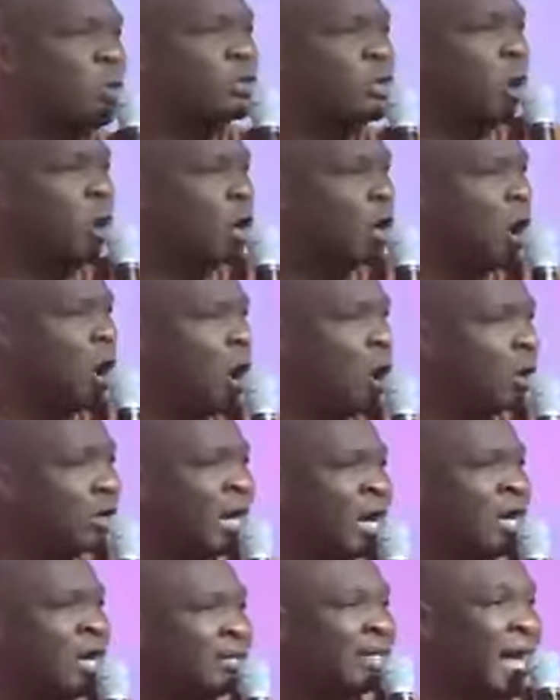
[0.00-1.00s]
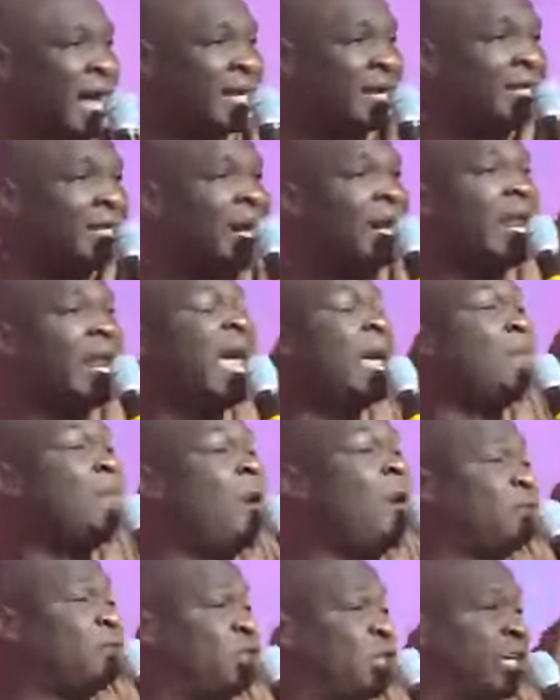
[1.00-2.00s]
your God that in the name
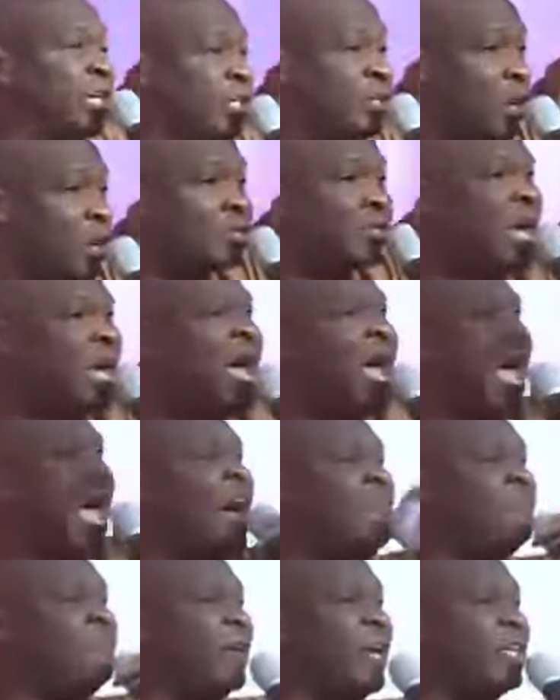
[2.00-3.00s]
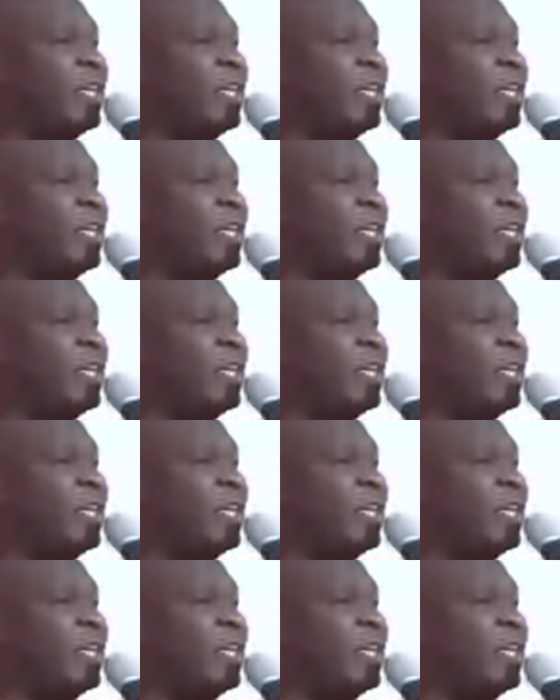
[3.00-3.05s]
of Jesus, every